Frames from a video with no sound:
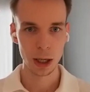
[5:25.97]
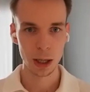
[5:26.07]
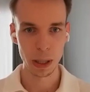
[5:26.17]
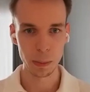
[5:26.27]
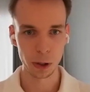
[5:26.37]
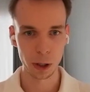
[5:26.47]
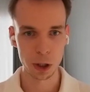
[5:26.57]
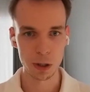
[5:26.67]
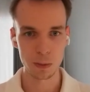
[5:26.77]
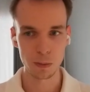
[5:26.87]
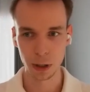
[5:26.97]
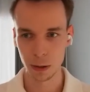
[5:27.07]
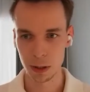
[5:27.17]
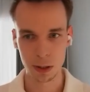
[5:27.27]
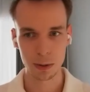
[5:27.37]
Maybe you can just give
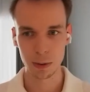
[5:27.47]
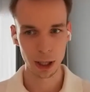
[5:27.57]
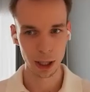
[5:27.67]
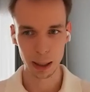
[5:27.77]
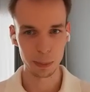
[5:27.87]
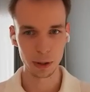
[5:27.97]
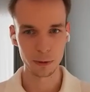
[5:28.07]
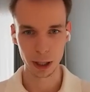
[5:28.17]
us a couple of